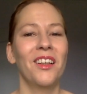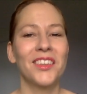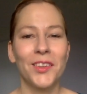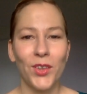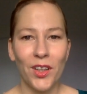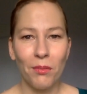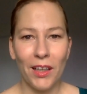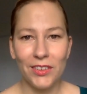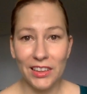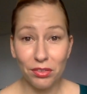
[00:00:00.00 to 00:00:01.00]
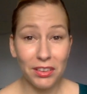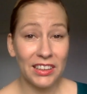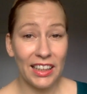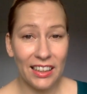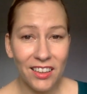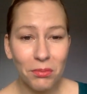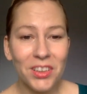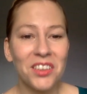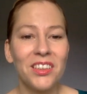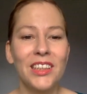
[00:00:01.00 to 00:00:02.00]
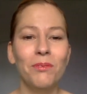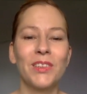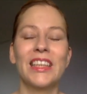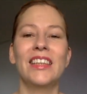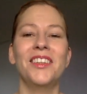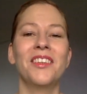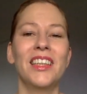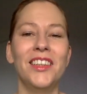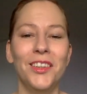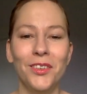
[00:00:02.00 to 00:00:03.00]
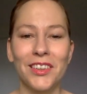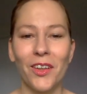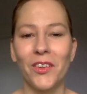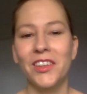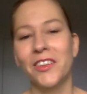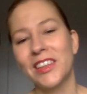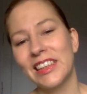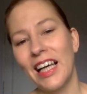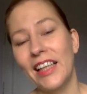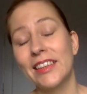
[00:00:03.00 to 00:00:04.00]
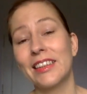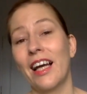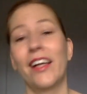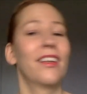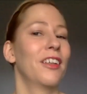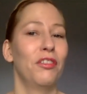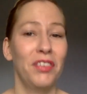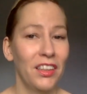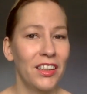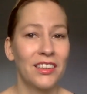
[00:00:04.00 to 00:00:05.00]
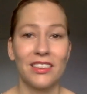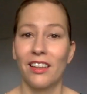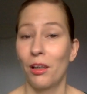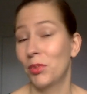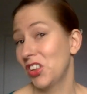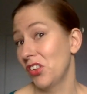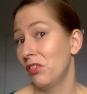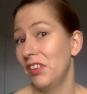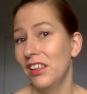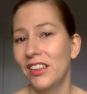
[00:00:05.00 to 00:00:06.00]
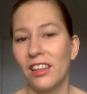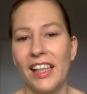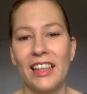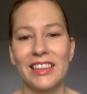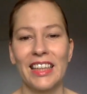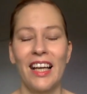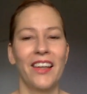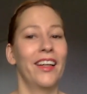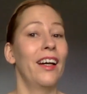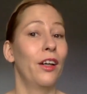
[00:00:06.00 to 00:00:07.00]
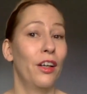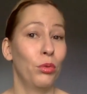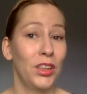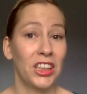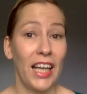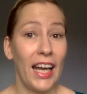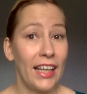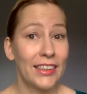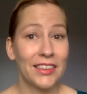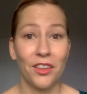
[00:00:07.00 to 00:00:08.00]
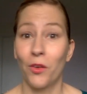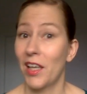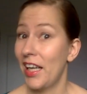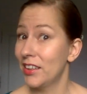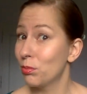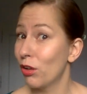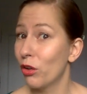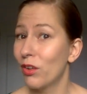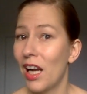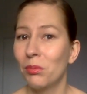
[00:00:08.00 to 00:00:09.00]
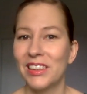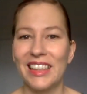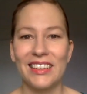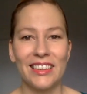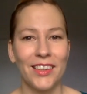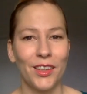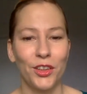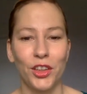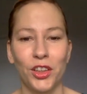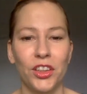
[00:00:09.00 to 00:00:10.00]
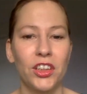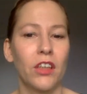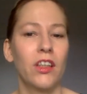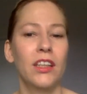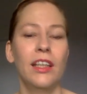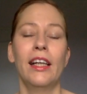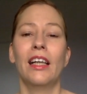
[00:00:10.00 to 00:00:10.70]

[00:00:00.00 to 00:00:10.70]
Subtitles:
also talk about different income streams that you can use on your sites, like Amazon affiliate links, which ads or ad programs that you should join,